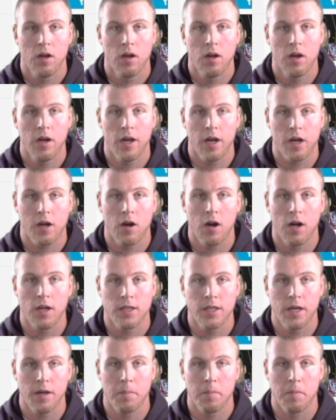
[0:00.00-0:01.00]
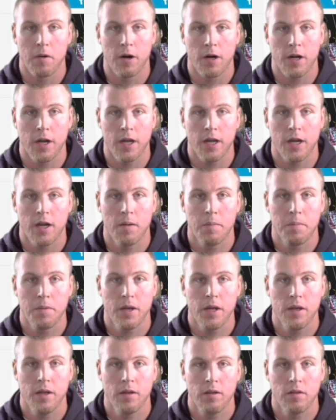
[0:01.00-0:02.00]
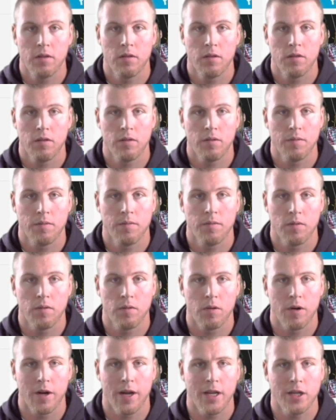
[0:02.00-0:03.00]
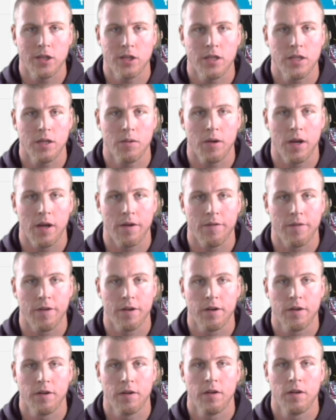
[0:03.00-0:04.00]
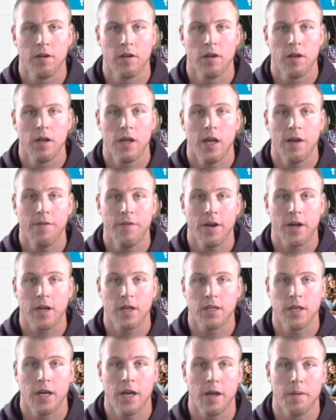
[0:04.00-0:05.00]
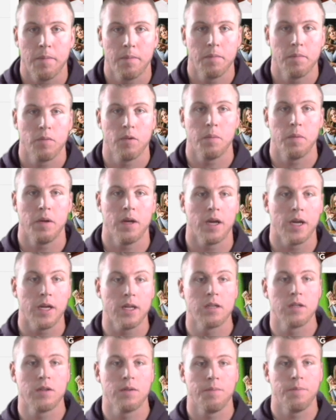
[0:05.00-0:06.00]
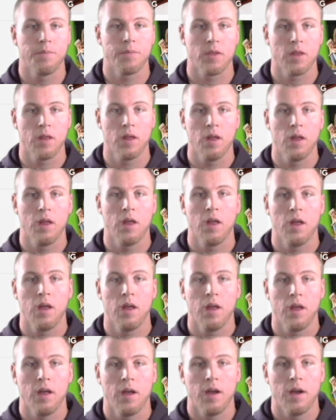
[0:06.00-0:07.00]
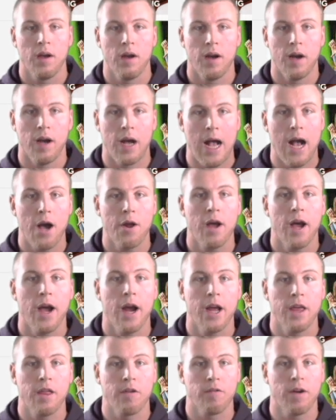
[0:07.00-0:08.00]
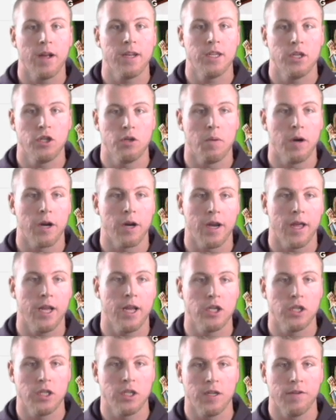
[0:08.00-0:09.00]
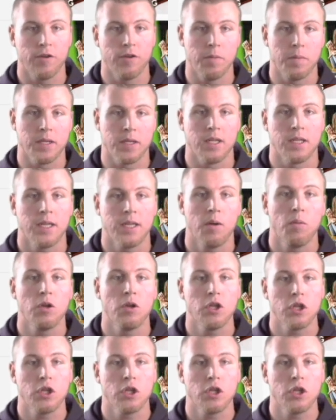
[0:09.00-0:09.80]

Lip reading: a content marketing company or agency, whatever? If I could type, would be nice. How to hire the right digital marketing agency for your business. Say, we'll